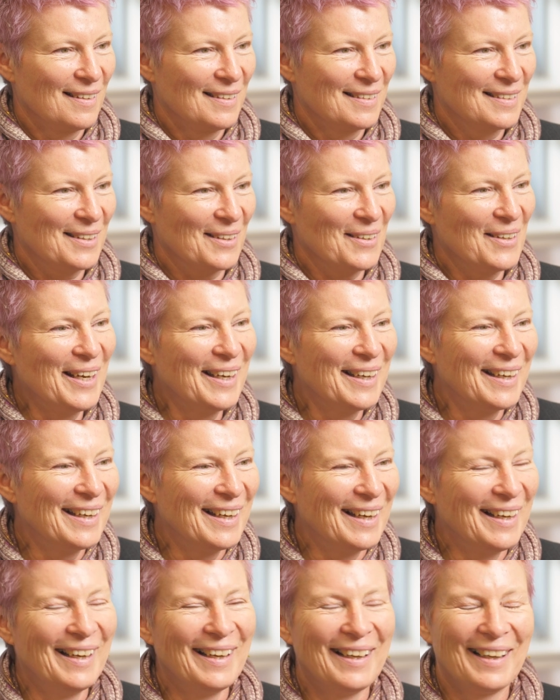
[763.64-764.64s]
So
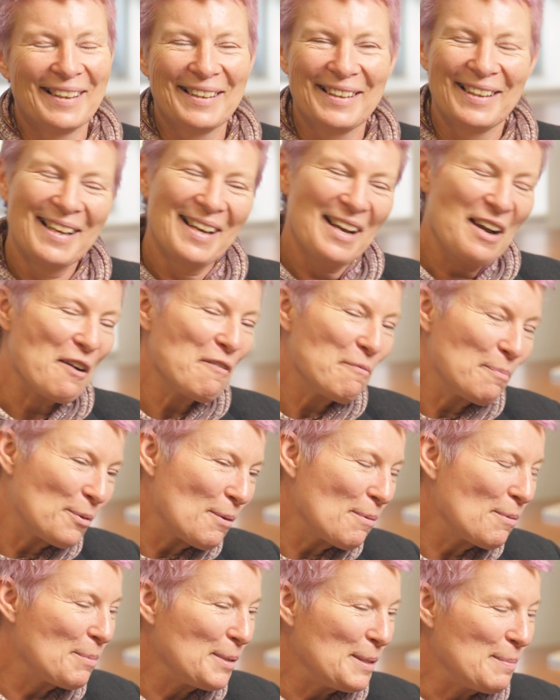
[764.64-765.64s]
I've
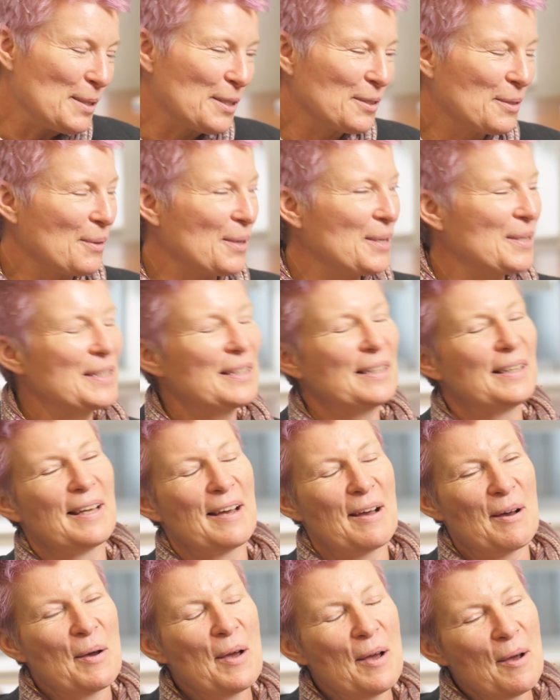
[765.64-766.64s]
probably misquoted
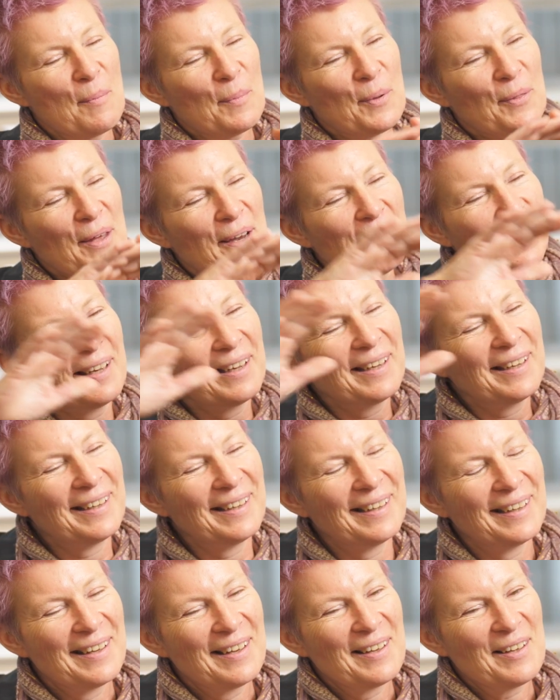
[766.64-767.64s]
that, but
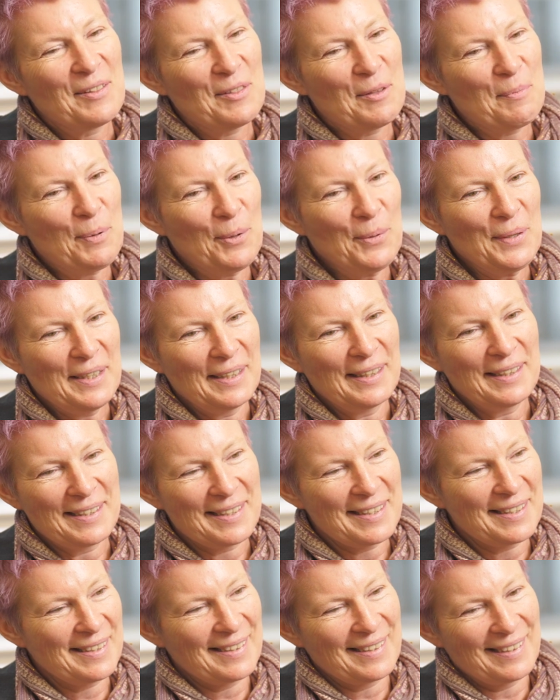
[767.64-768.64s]
the point
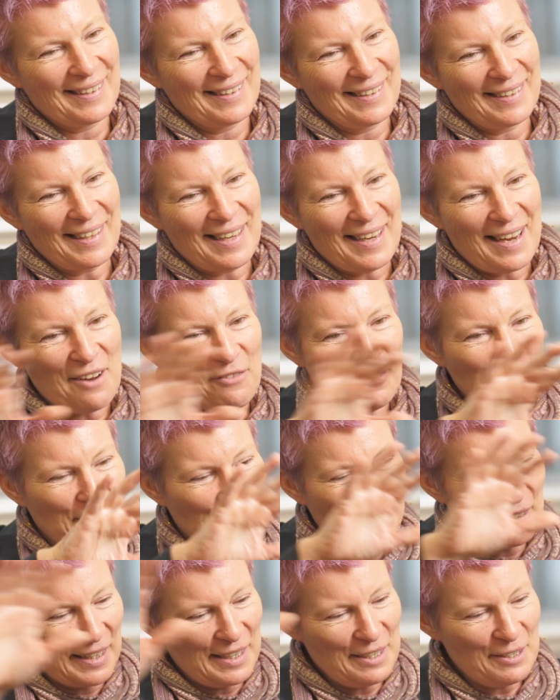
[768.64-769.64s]
is, like,
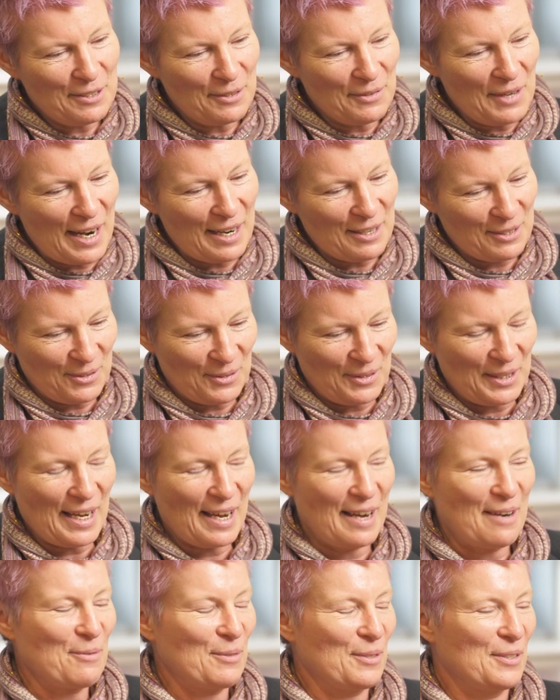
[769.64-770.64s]
everything interacts on the
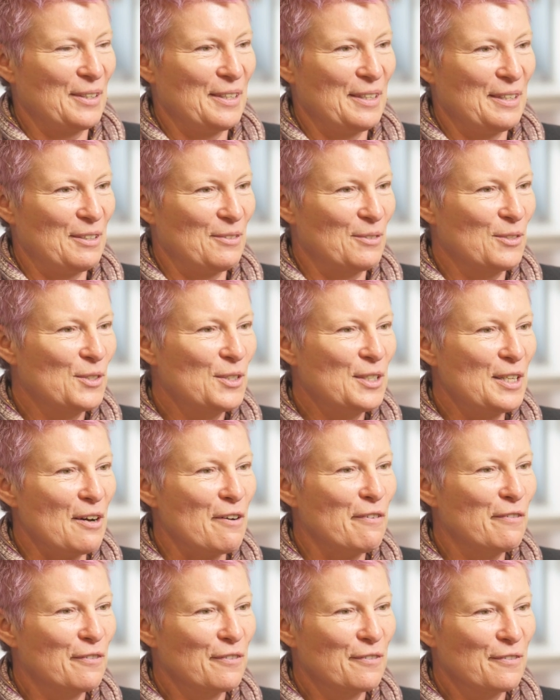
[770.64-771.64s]
outside of
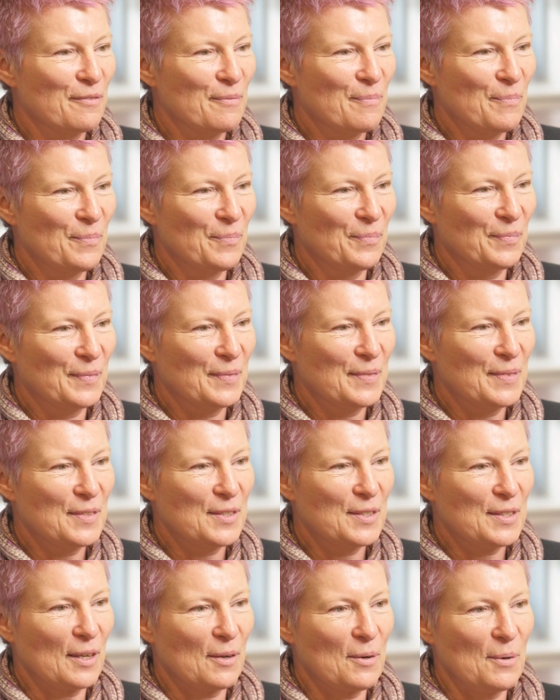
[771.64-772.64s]
stuff.
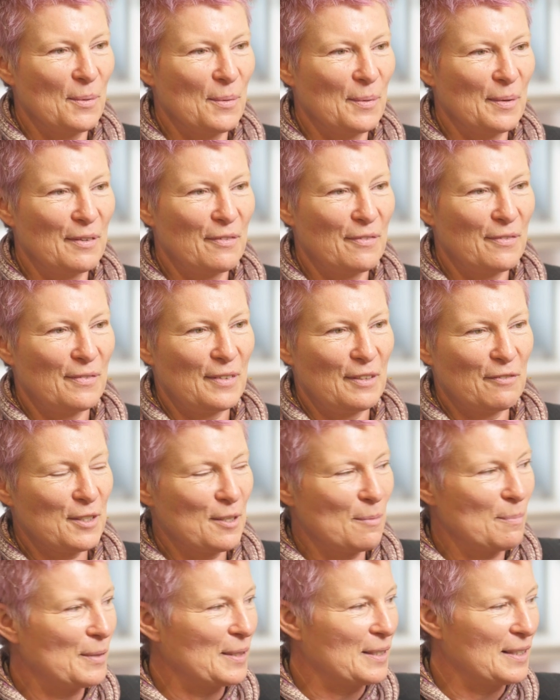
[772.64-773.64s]
So if
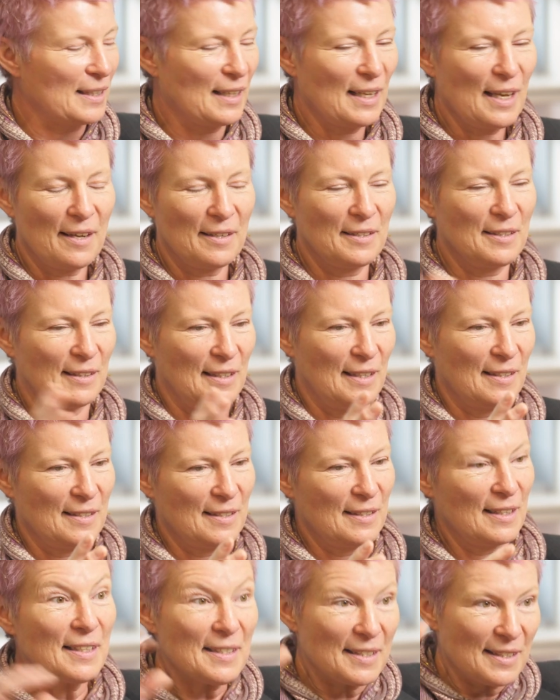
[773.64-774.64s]
something's a
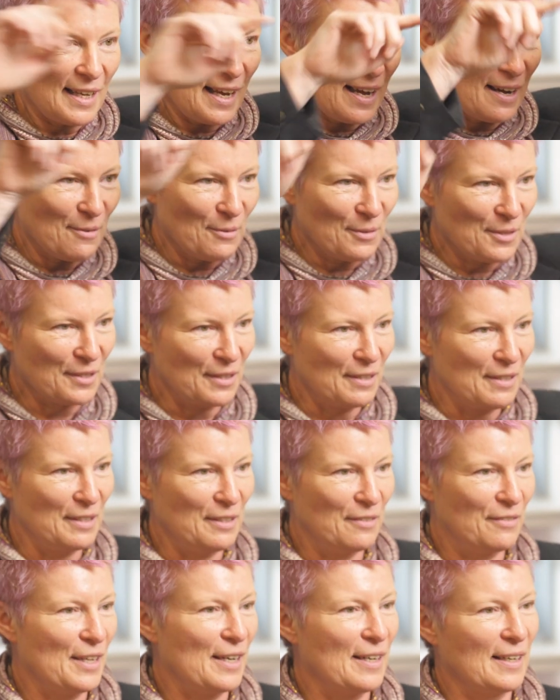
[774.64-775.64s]
catalyst, it's the outside
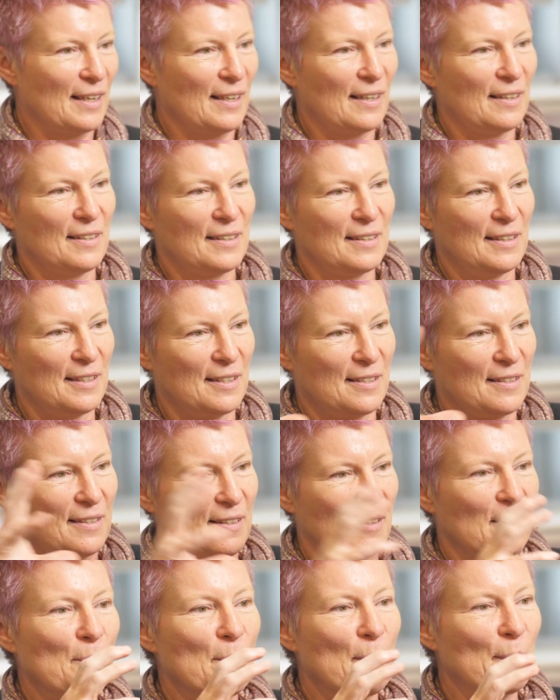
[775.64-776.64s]
of that catalyst
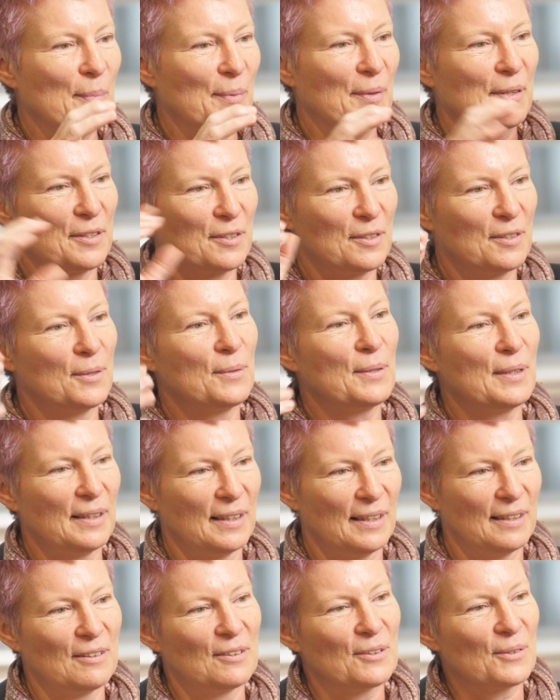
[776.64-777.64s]
lump that's doing
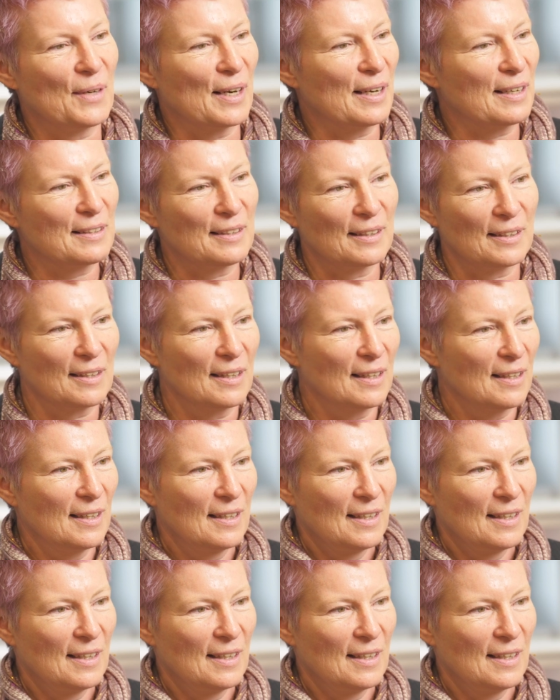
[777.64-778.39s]
the interacting.